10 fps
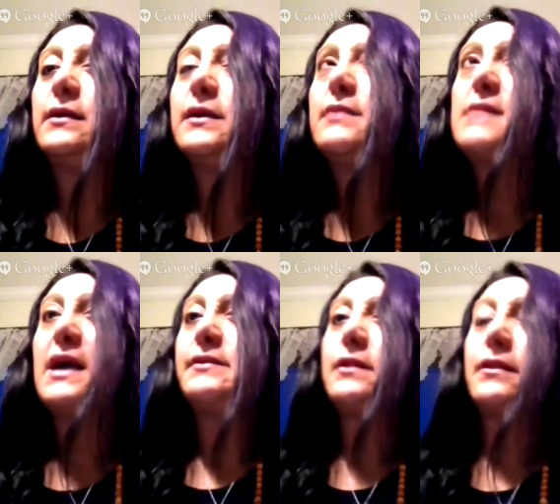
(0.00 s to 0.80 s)

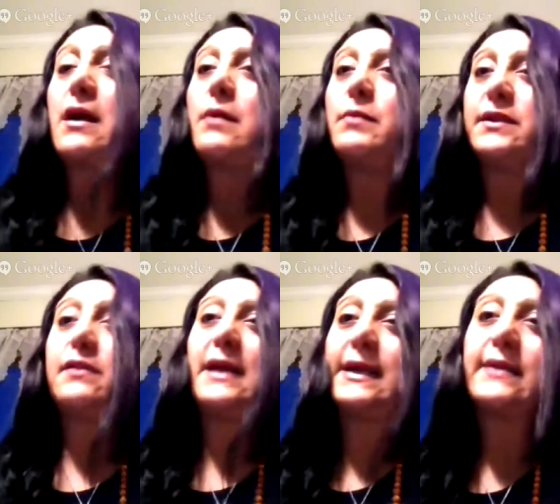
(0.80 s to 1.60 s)
not this time, but the
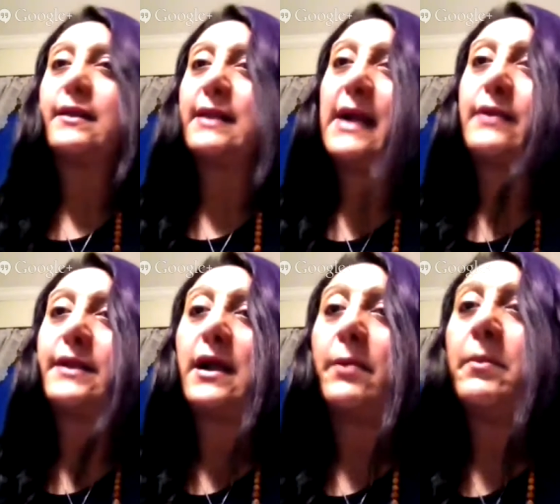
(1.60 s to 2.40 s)
second to last
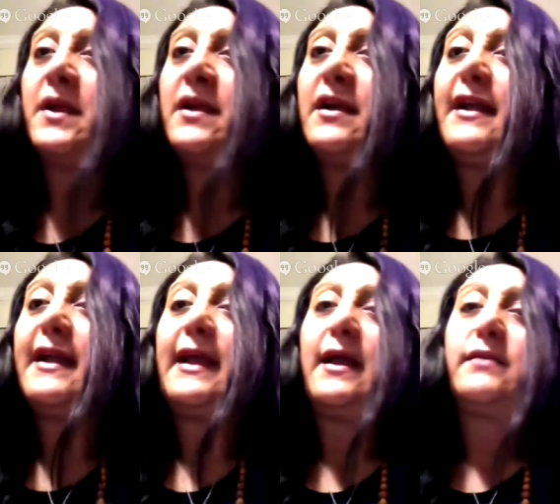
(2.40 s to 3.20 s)
time.
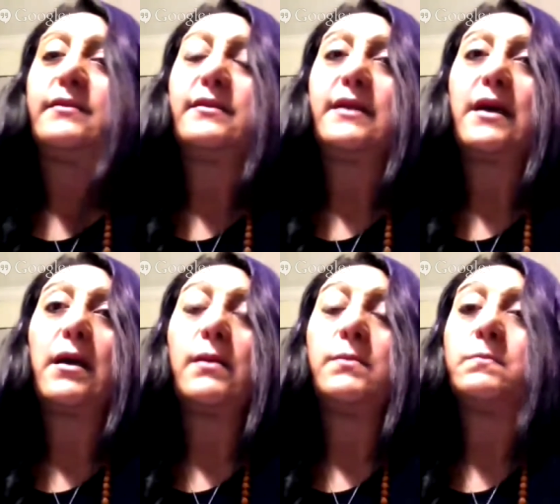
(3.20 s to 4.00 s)
And
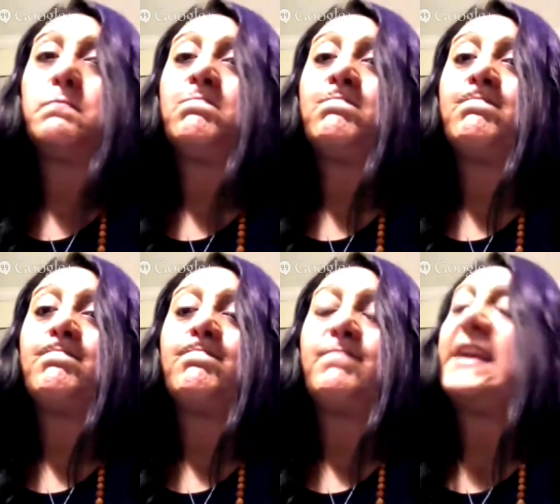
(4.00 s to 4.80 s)

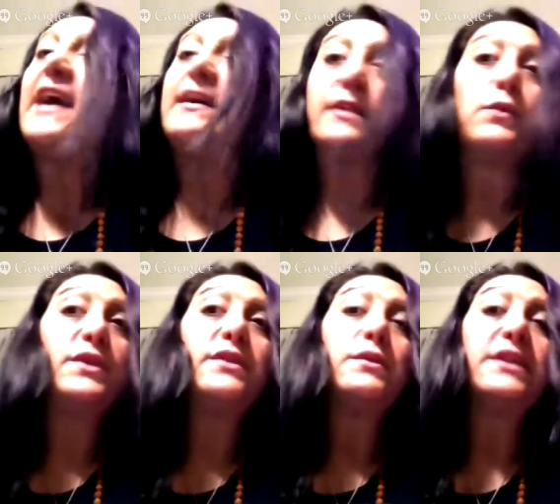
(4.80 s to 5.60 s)
yeah, it
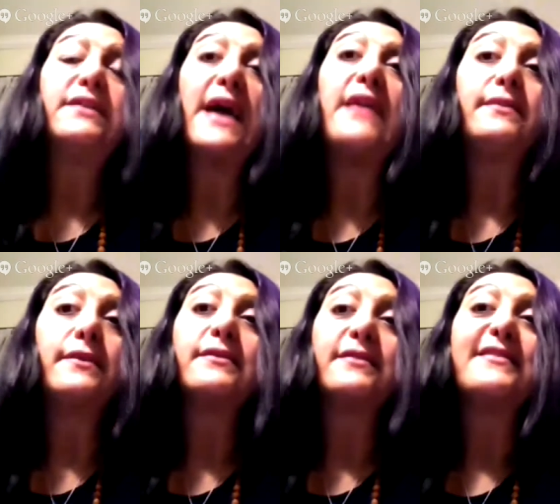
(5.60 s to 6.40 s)
was intense.
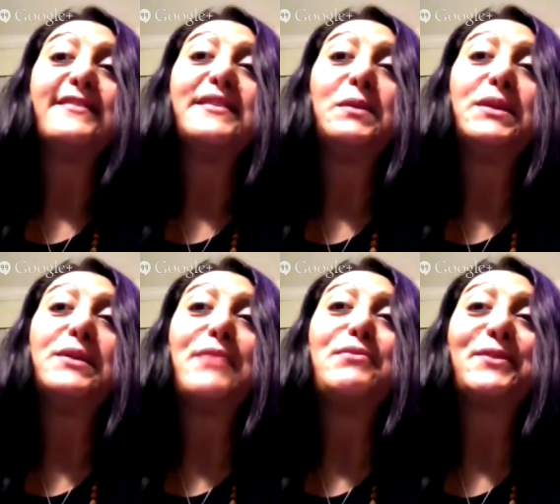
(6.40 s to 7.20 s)
It was
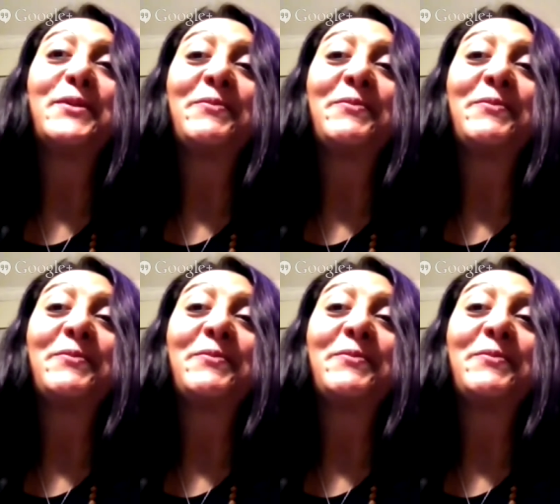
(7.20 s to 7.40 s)
intense.